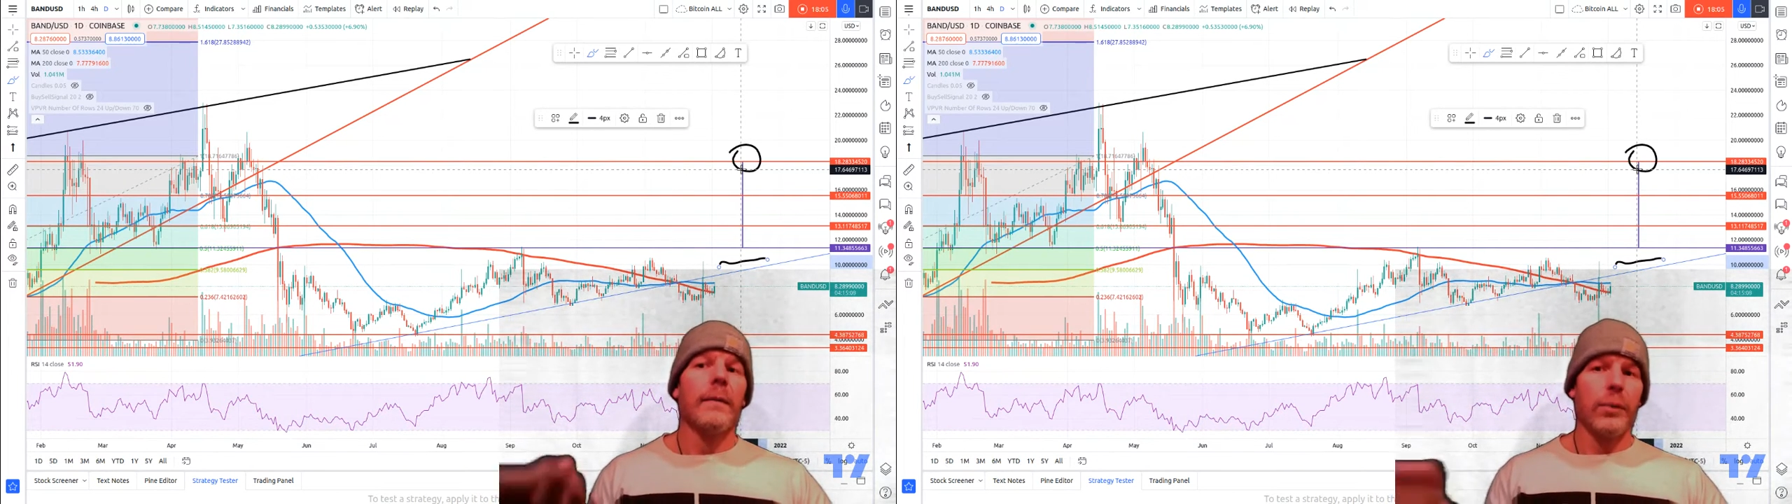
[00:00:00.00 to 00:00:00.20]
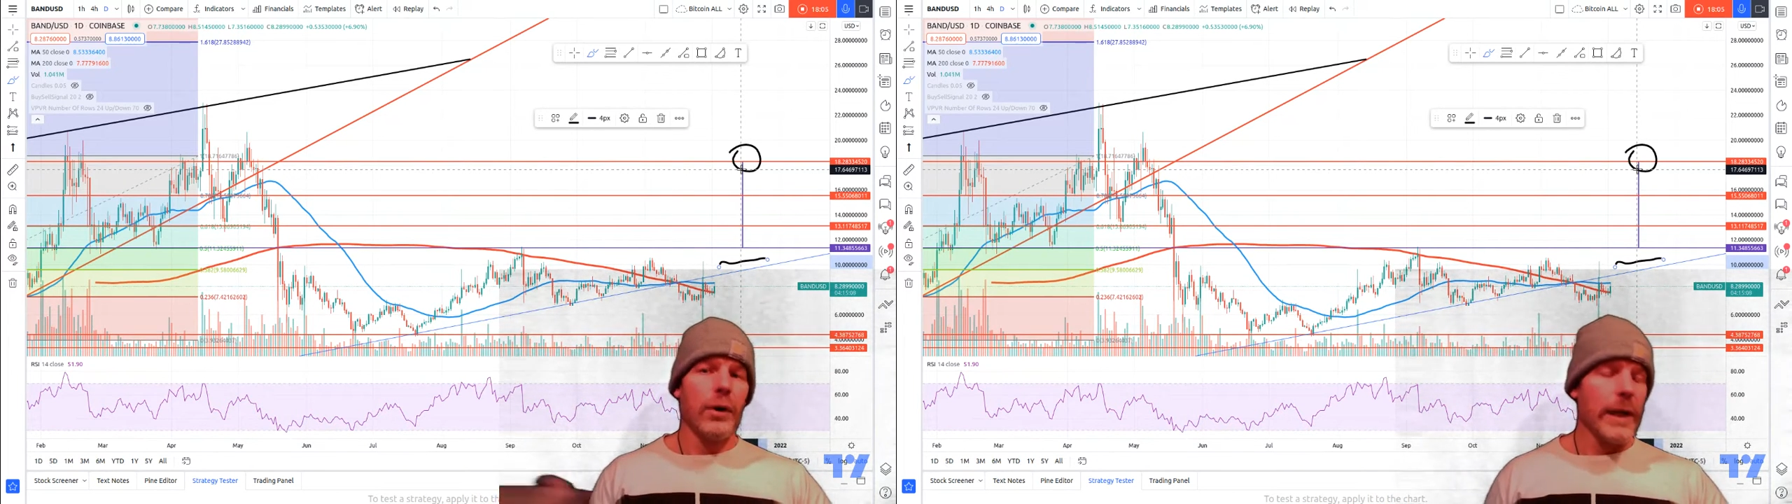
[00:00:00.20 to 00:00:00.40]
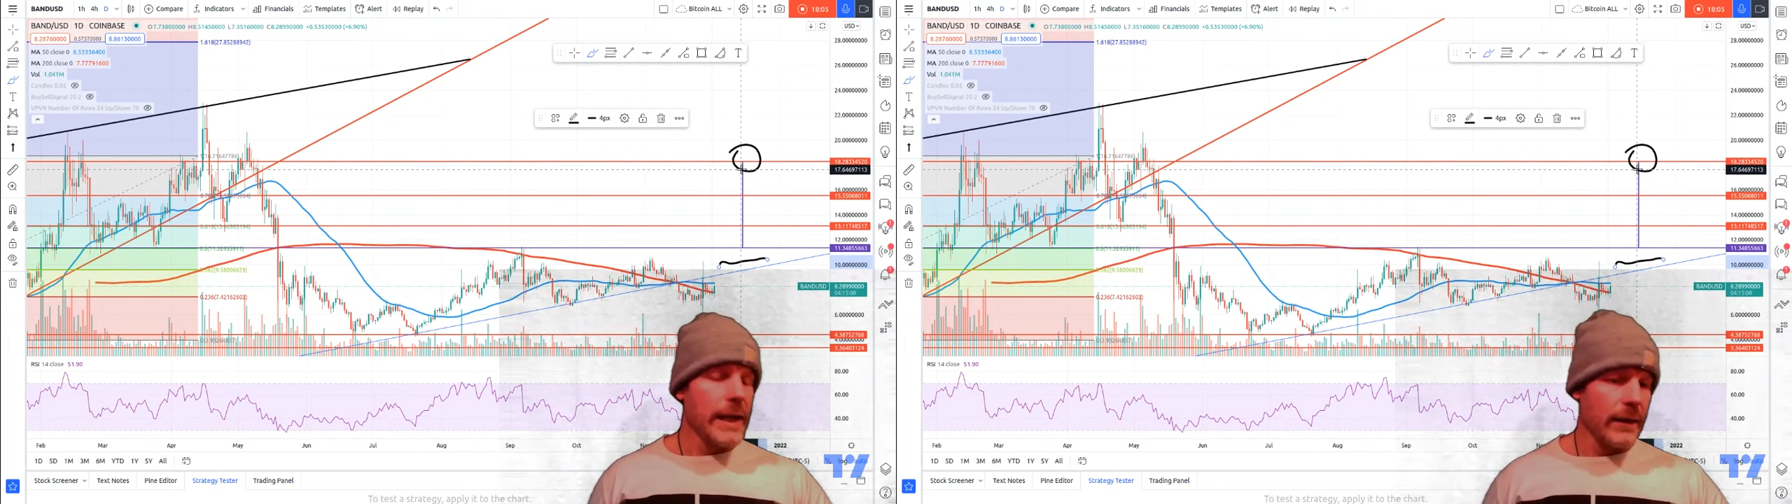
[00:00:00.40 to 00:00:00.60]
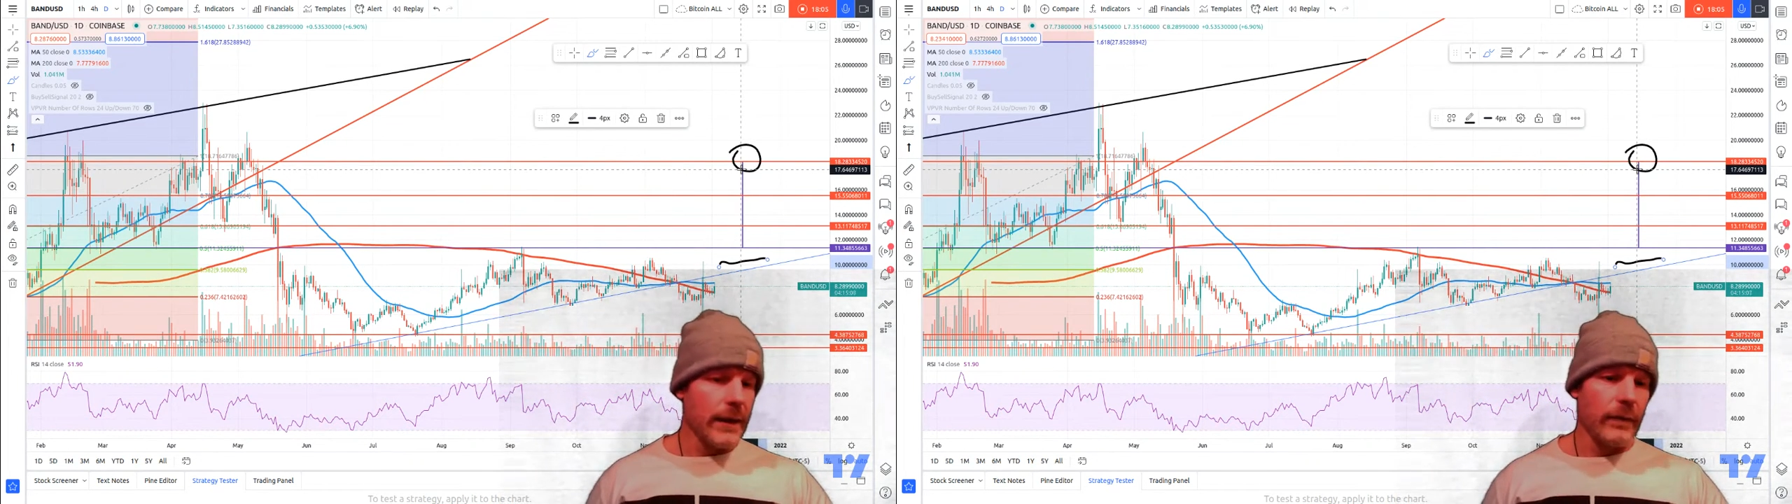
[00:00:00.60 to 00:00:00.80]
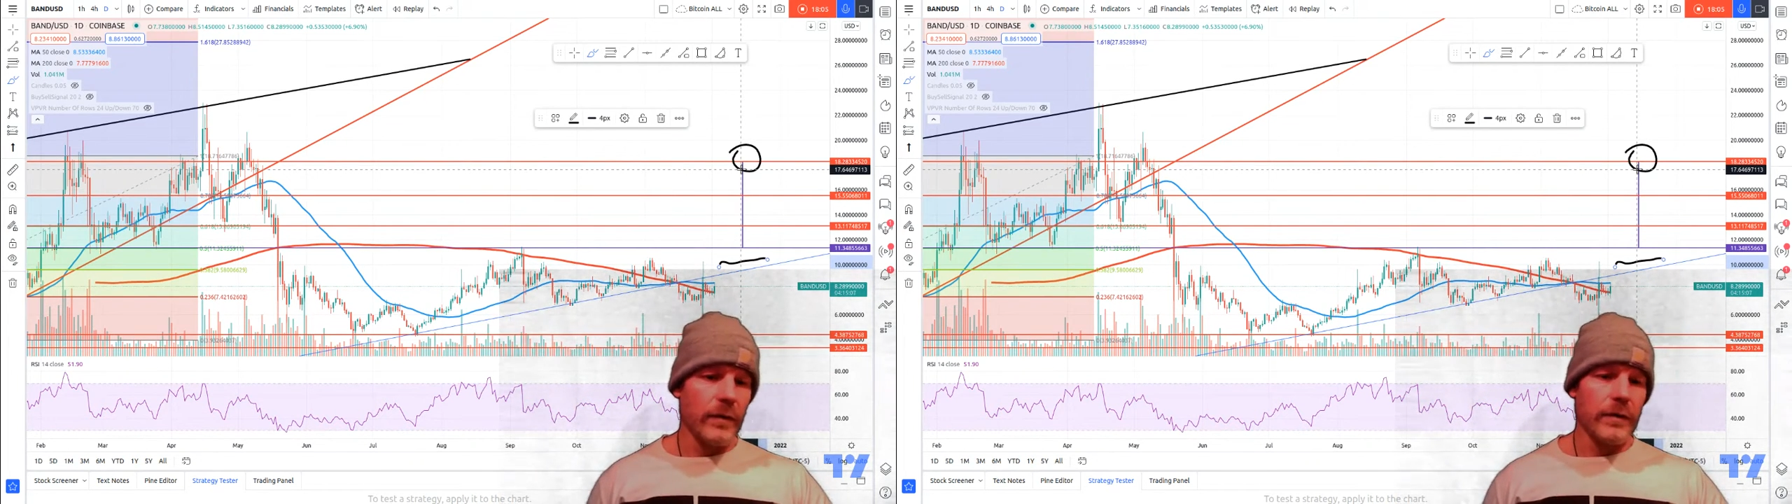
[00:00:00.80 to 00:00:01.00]
play the
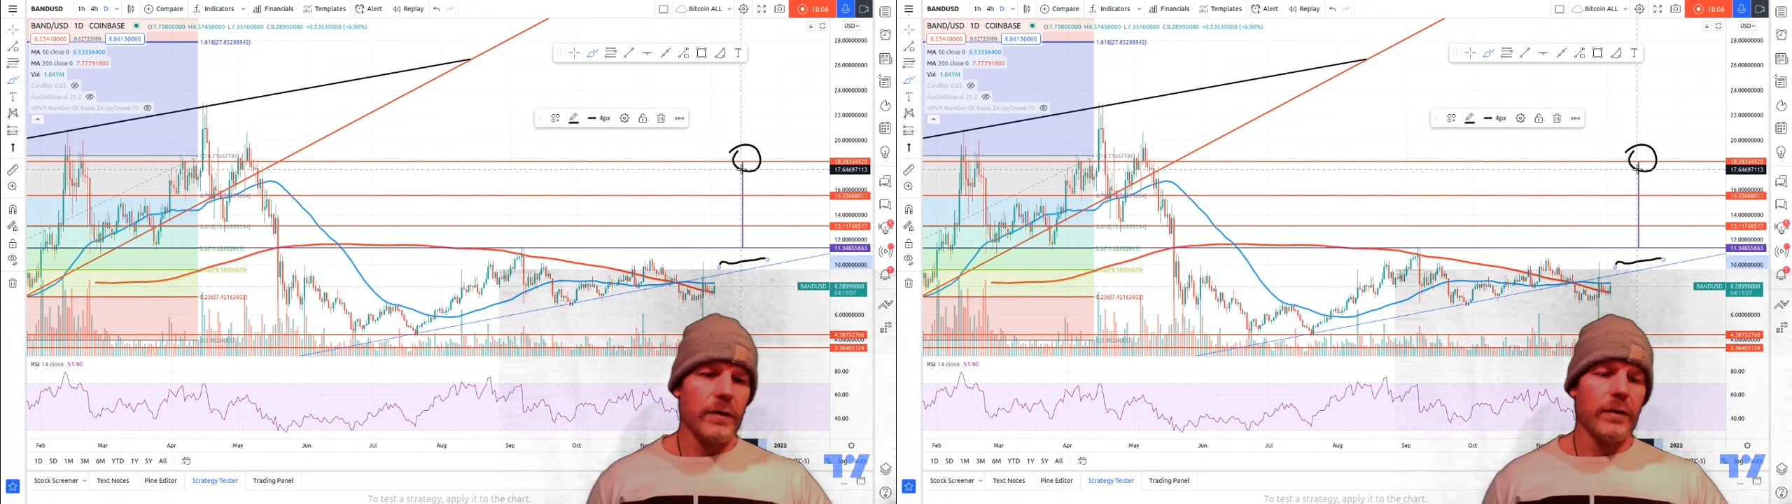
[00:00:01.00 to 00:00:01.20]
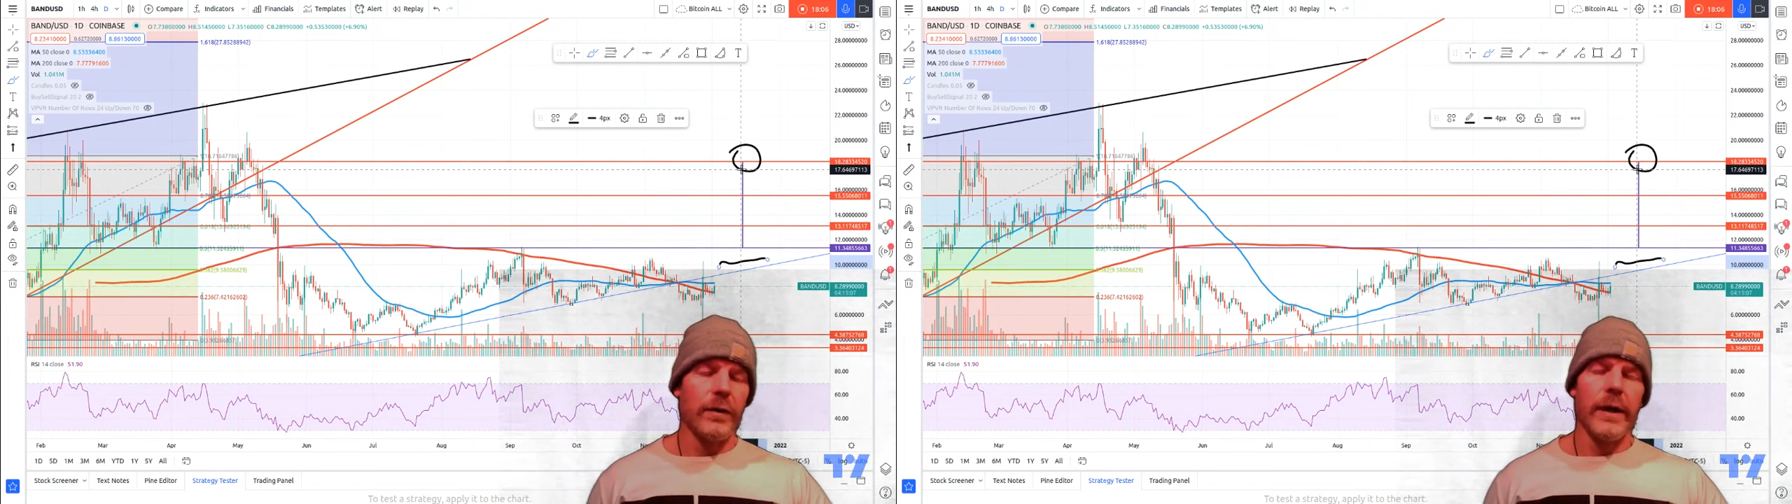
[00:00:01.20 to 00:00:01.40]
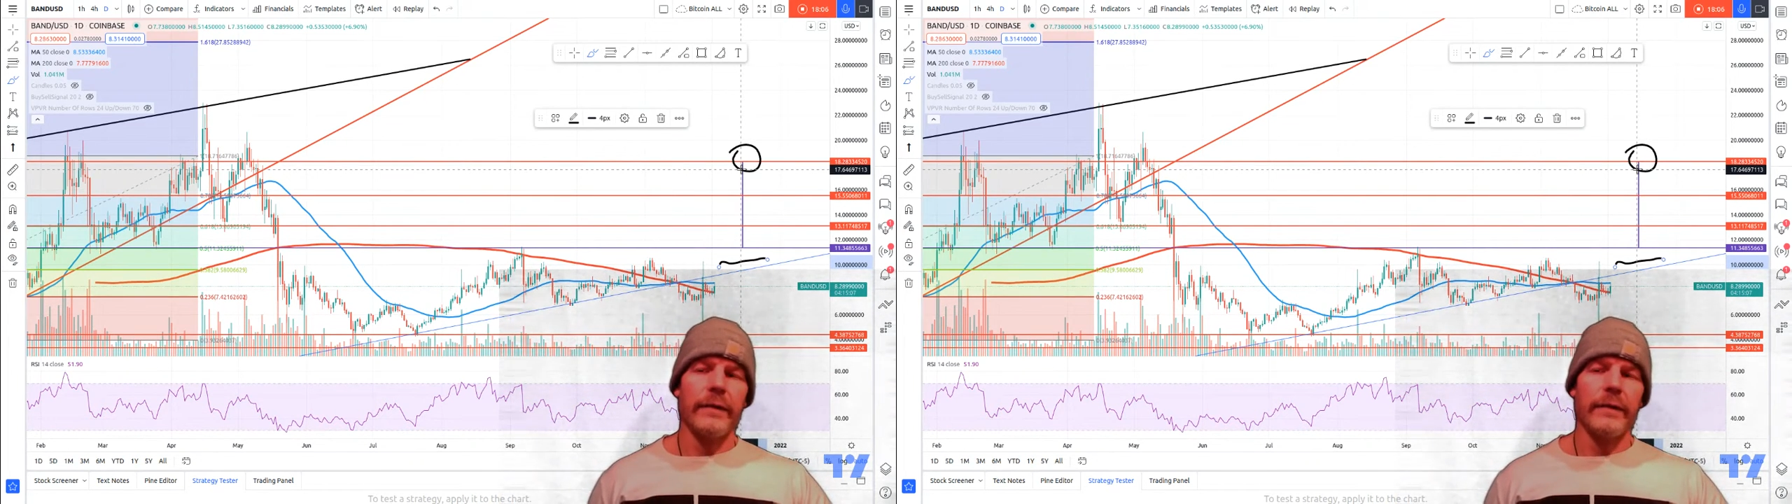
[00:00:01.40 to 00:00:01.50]
levels to your